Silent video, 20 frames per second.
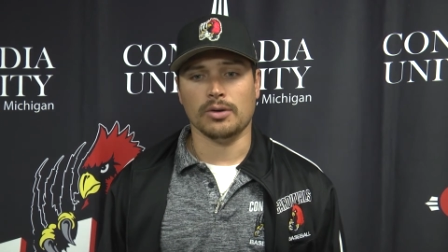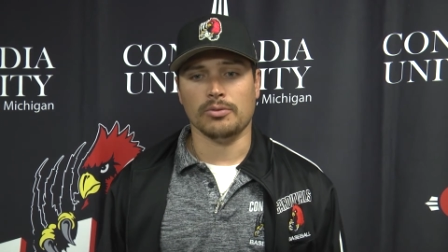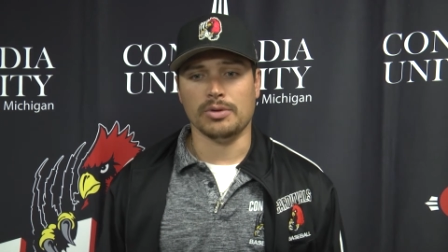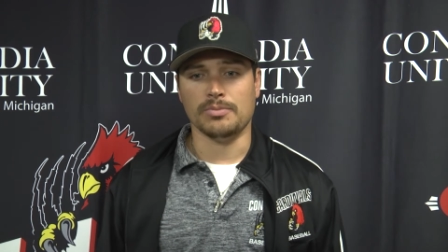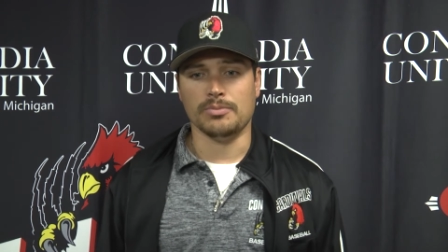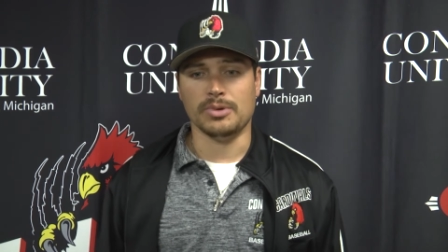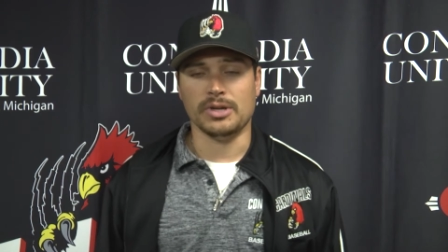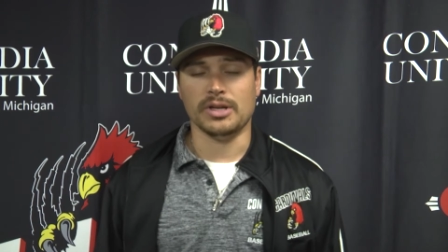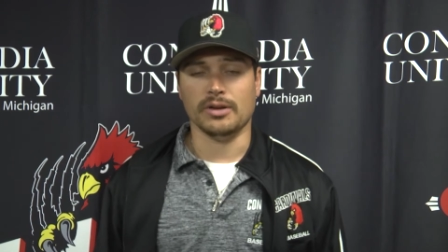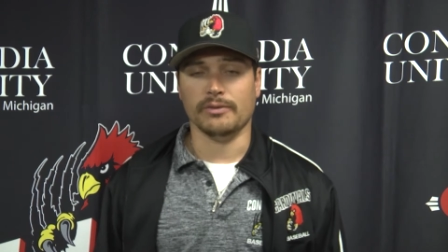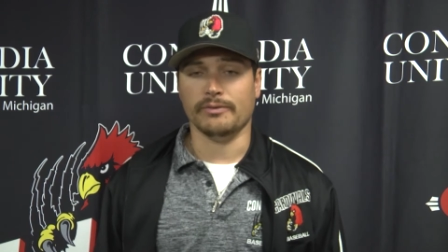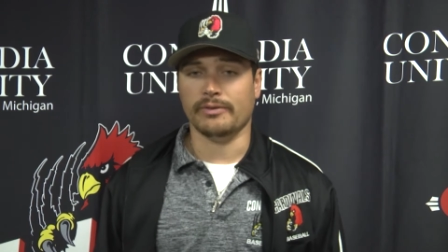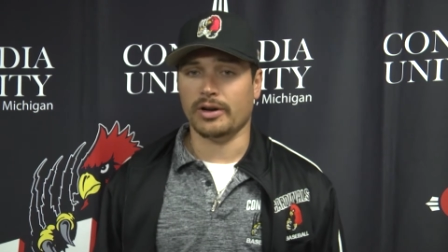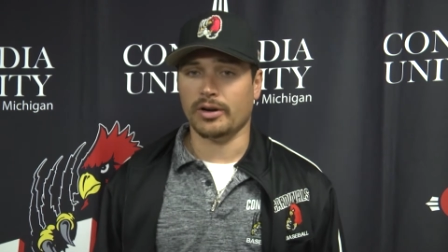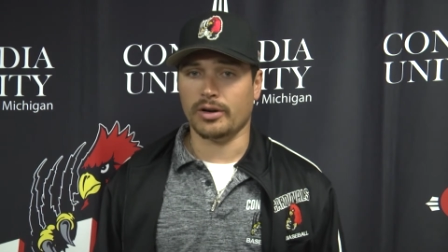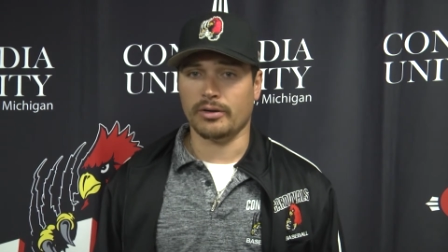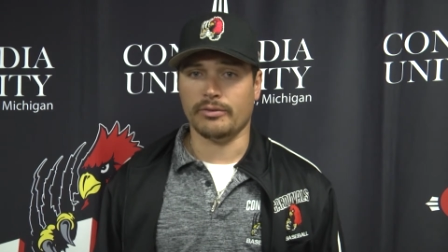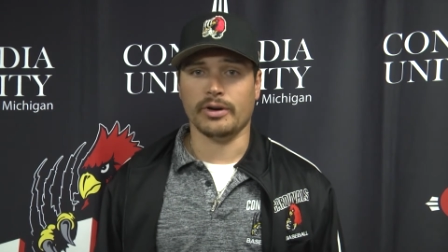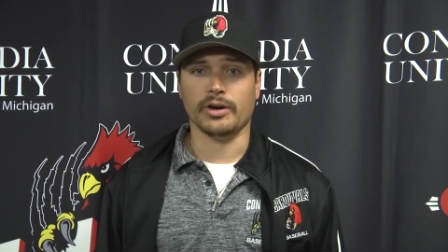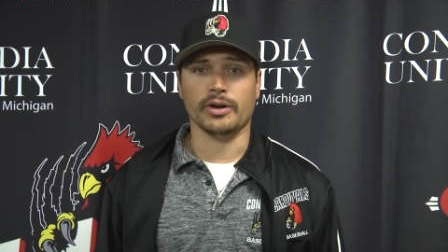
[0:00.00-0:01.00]
We beat a
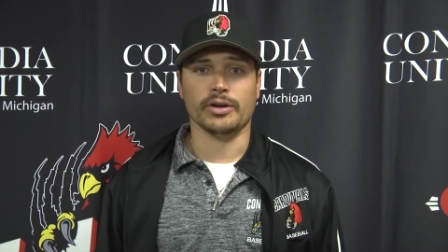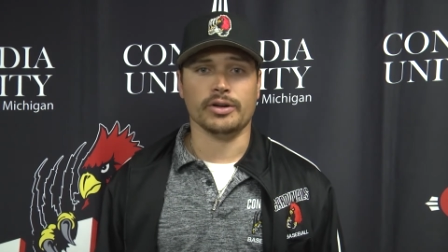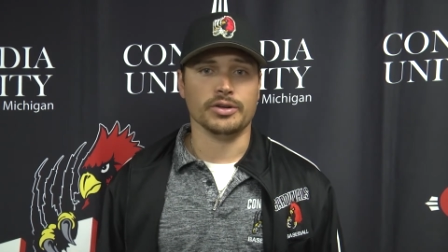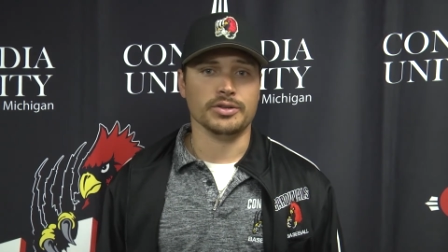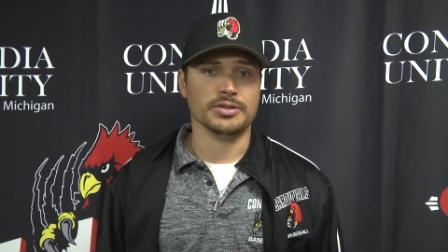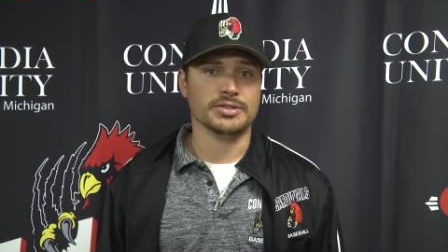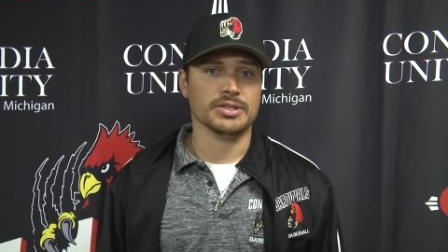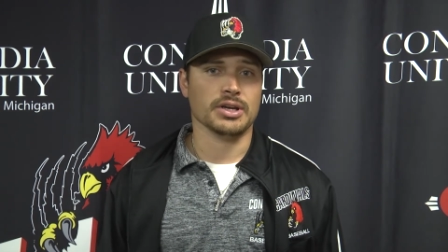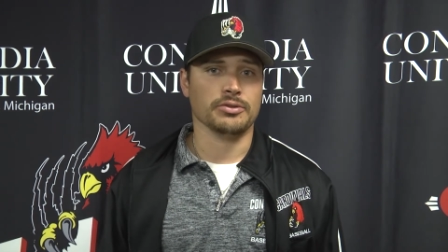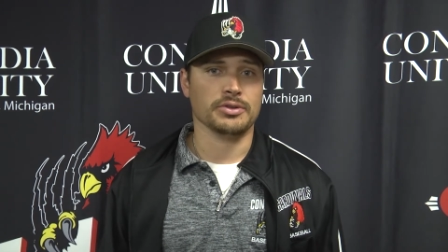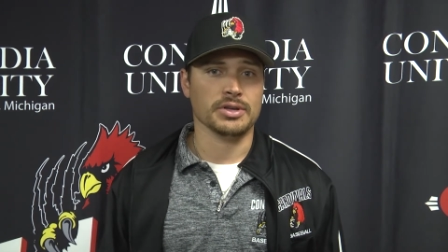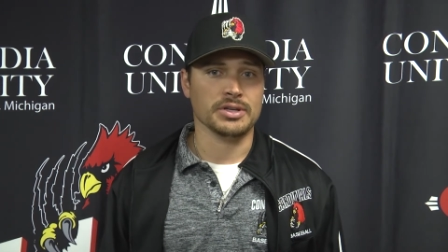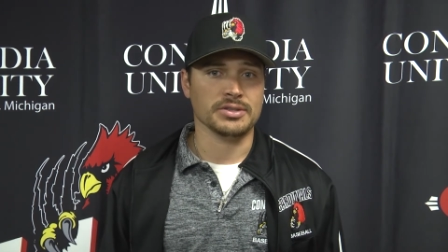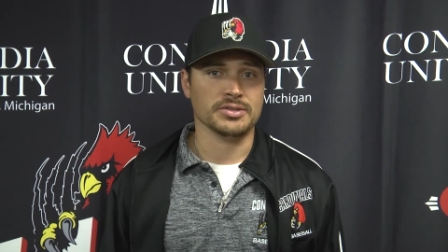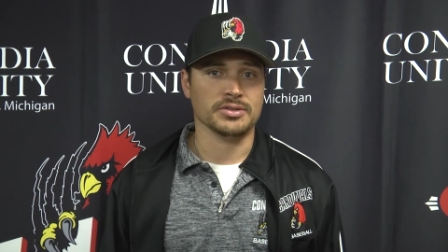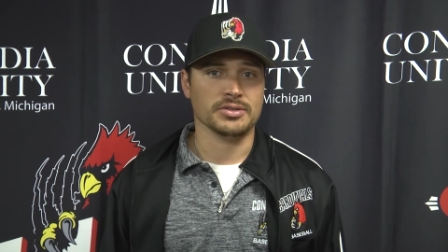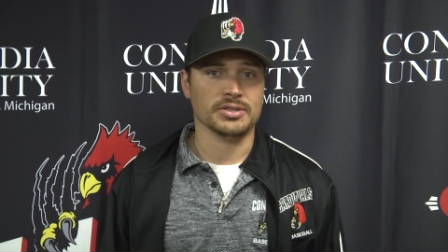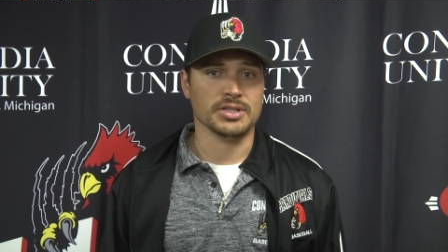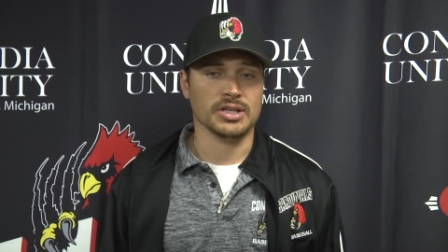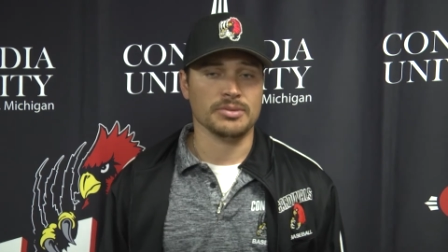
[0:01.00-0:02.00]
very, very good
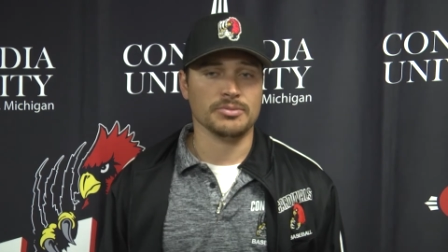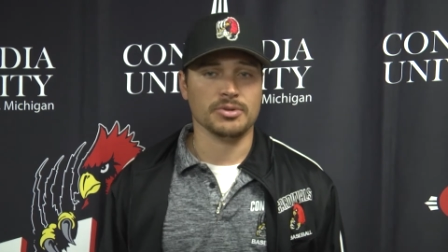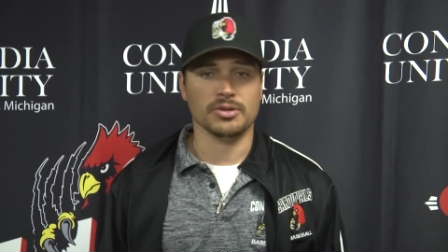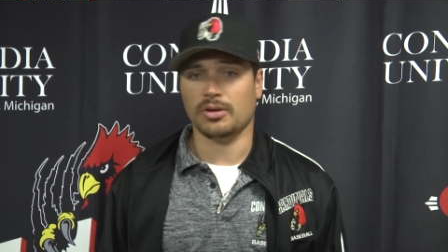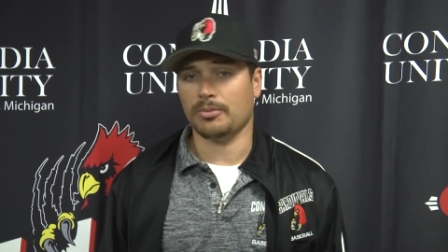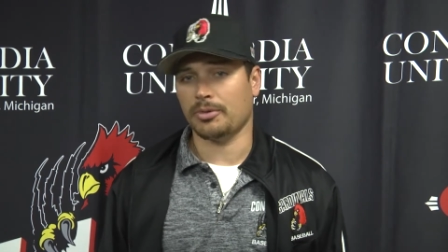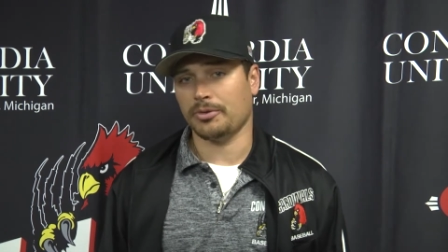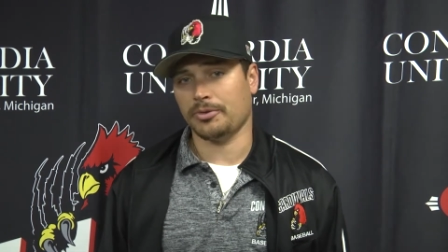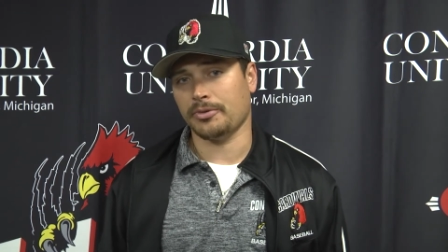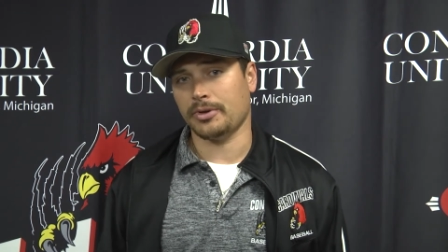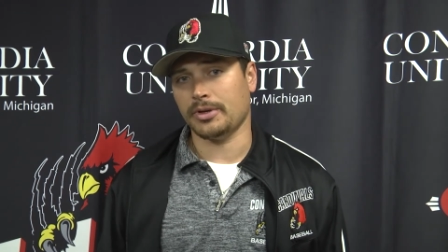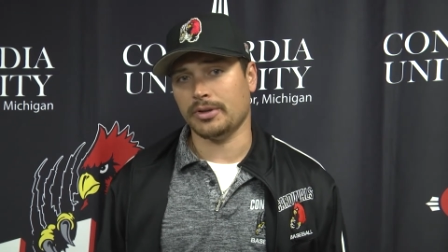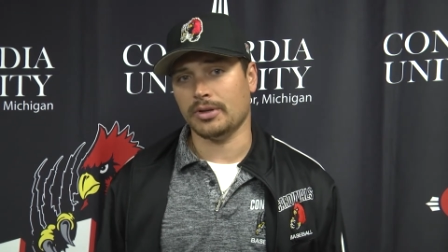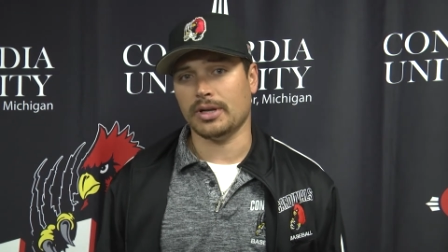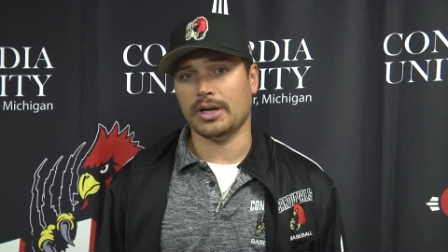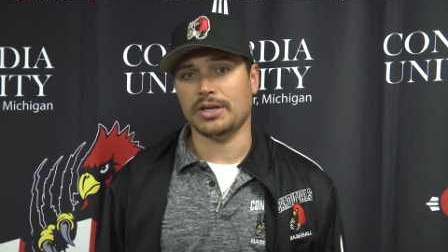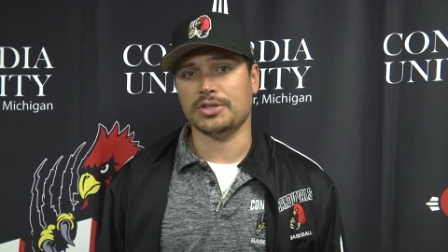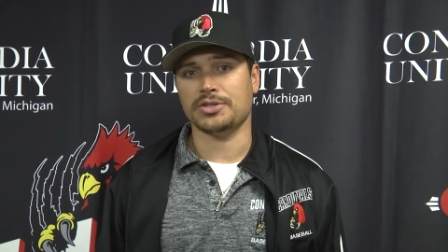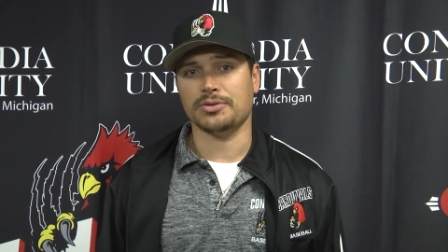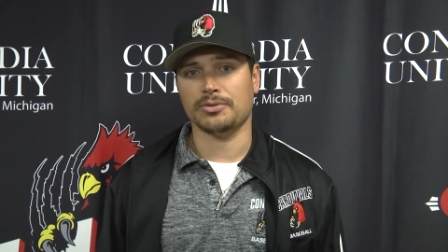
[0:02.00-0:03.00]
Southeastern team. They're number 3 in the
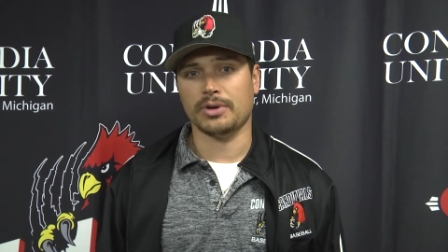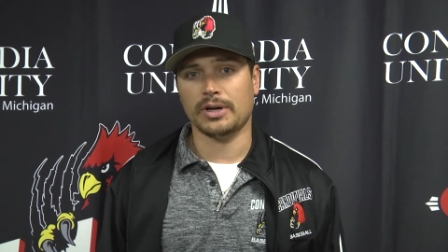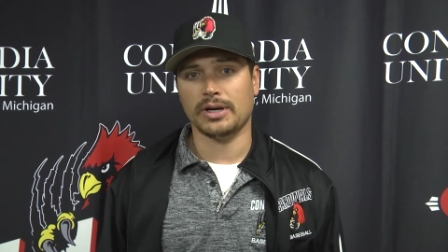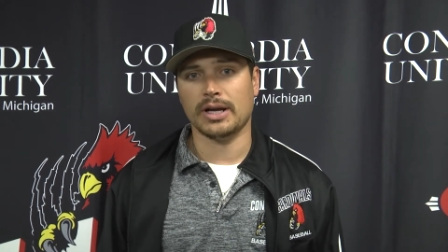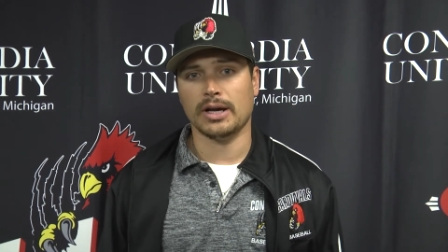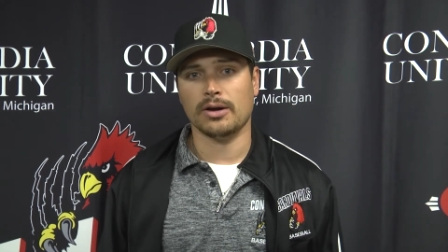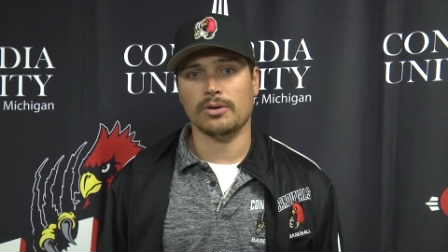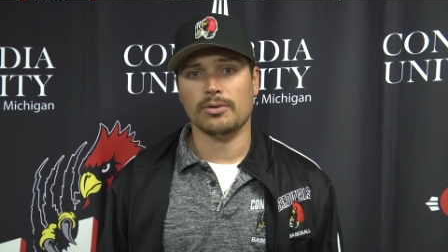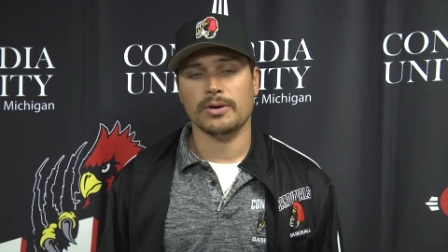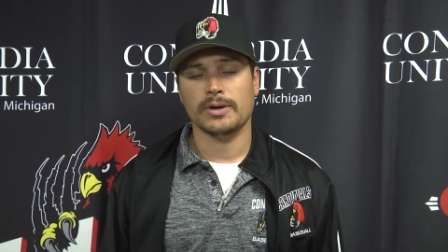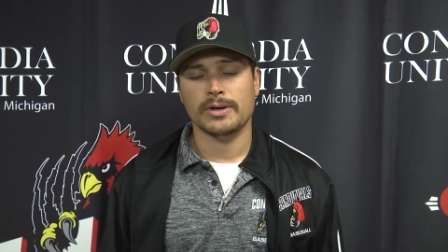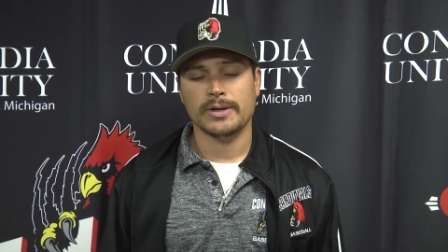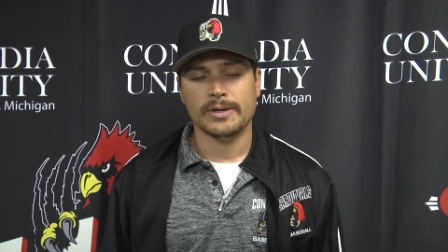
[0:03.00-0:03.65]
nation right now.